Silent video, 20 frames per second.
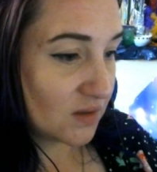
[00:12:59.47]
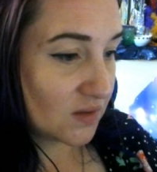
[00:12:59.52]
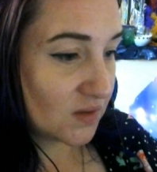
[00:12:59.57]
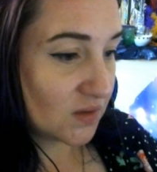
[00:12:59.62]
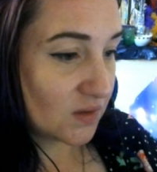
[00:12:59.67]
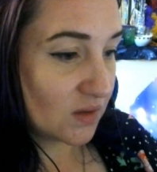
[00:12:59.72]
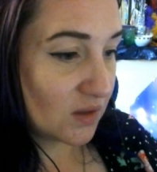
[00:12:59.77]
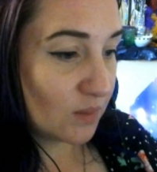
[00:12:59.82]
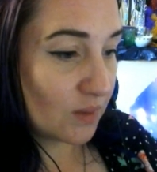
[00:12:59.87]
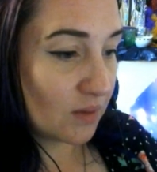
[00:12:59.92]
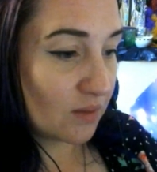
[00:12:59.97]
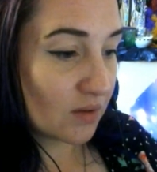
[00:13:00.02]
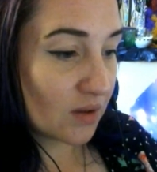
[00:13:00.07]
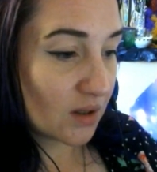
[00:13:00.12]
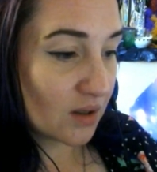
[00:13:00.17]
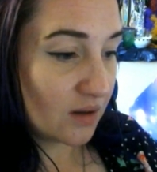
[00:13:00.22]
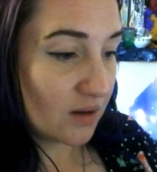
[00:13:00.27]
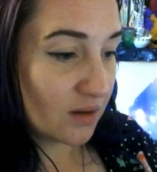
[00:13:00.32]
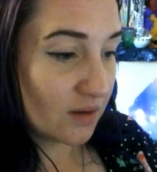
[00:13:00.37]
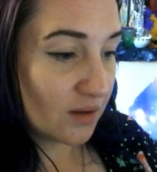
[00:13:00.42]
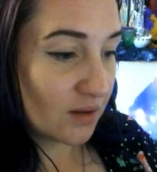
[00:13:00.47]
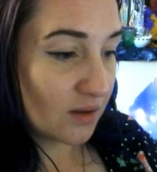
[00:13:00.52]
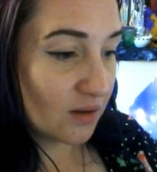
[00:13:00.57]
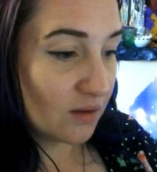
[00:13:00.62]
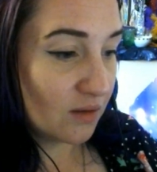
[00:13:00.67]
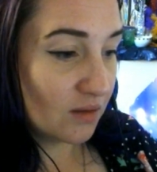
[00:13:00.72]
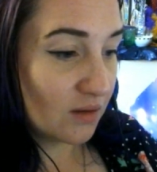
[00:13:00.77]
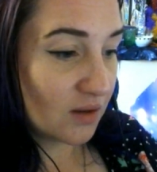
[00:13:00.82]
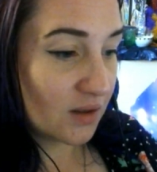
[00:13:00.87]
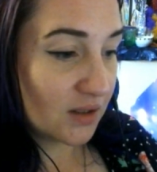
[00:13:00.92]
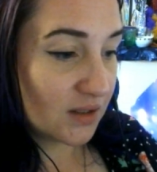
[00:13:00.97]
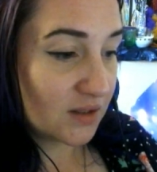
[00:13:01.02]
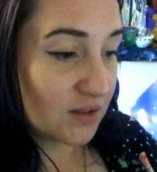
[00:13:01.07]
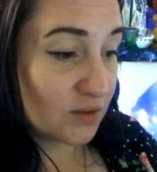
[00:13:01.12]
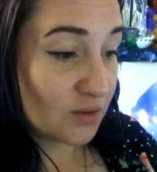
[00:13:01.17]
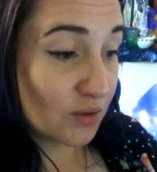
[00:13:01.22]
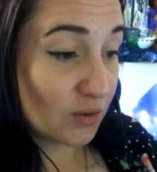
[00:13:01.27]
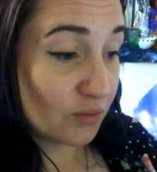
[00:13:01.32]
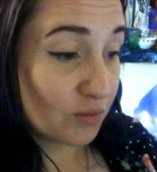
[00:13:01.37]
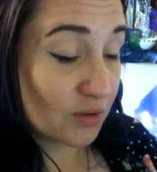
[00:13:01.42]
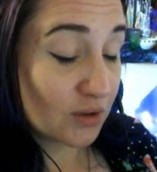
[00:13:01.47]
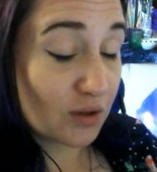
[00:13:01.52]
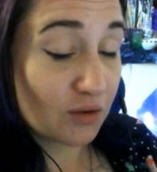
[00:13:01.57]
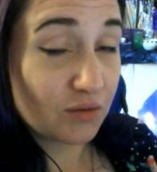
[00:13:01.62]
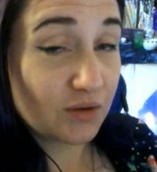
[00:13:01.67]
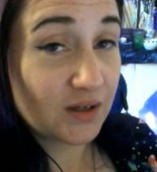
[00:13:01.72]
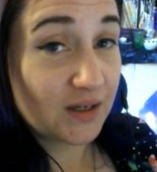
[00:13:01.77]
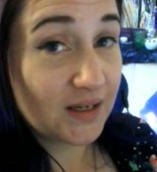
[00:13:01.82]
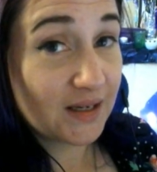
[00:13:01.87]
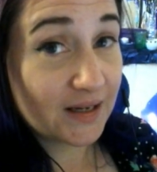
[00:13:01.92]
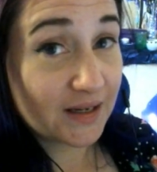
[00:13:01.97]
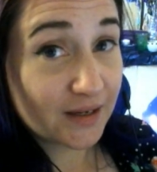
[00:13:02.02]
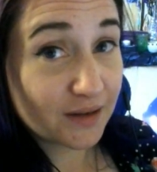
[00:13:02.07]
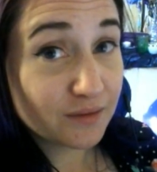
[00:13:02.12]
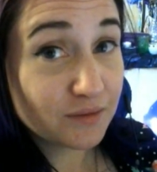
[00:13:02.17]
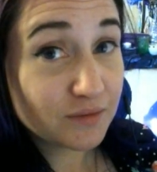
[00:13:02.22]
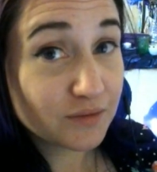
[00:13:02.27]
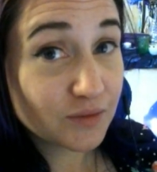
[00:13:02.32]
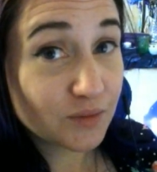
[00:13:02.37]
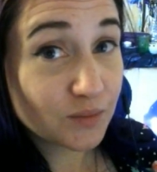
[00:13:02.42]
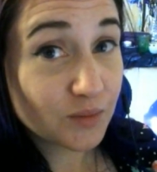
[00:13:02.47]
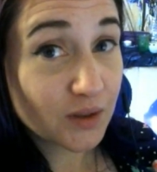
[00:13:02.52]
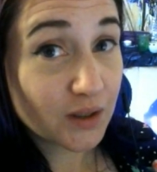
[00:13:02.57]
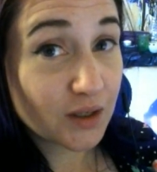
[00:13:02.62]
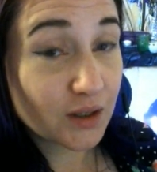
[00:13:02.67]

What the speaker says: So the Americano I don't currently have.